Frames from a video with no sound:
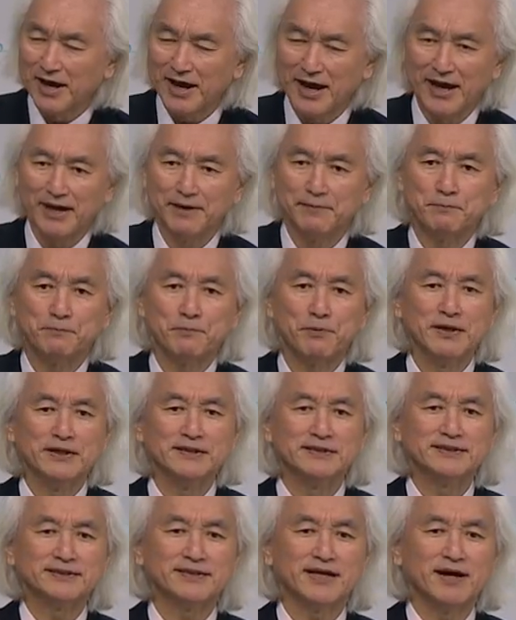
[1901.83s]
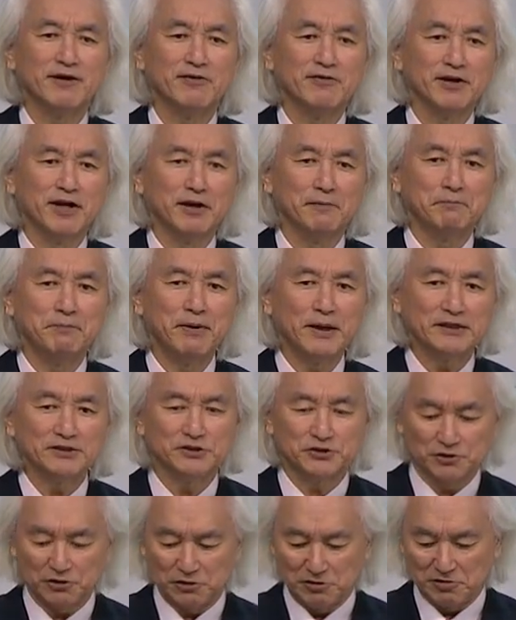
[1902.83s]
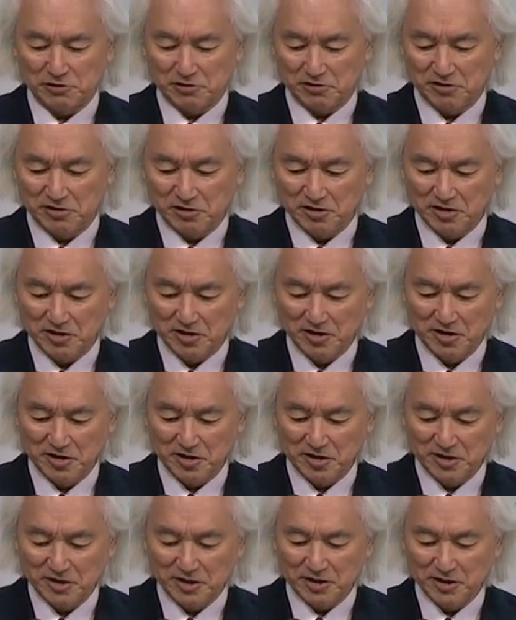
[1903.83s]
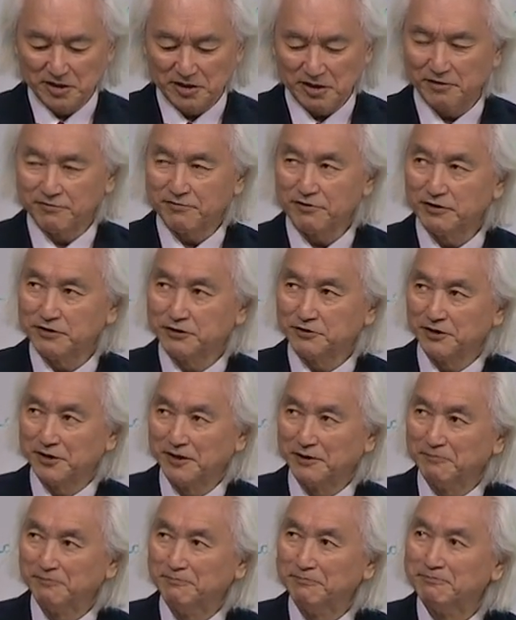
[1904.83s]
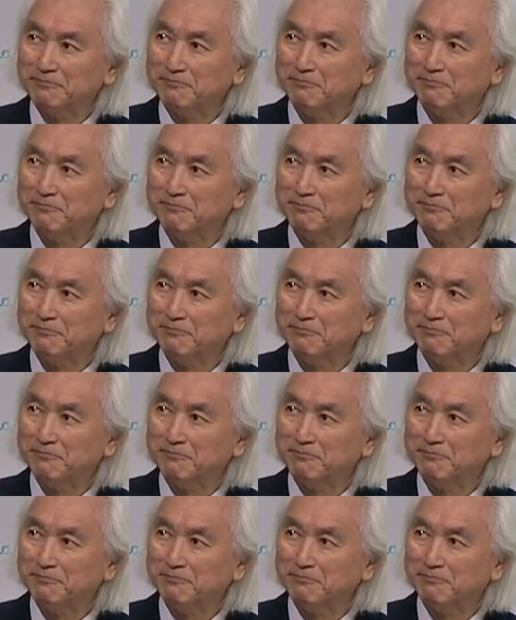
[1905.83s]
and prints out a picture of your dream.